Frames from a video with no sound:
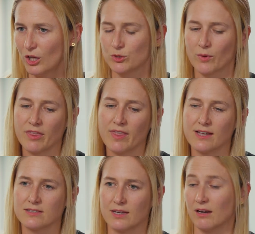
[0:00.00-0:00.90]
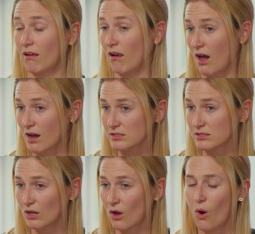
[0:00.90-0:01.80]
So whether that's in
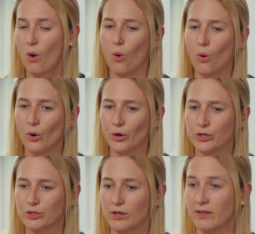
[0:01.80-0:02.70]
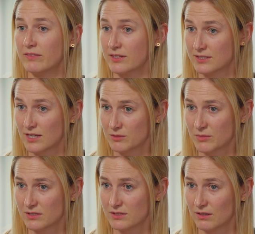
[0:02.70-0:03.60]
class or in the
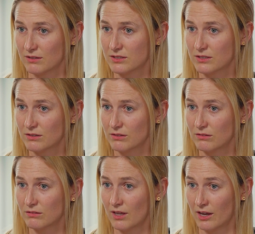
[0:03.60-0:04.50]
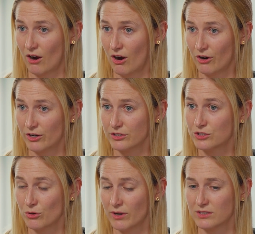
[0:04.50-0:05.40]
assessments that they are
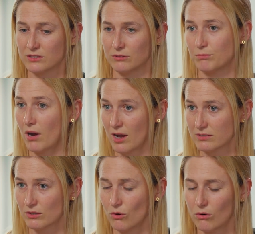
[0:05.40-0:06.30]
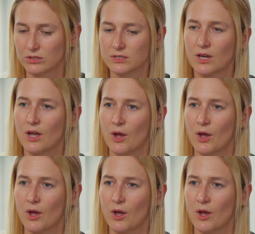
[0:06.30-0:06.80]
doing to pass the course.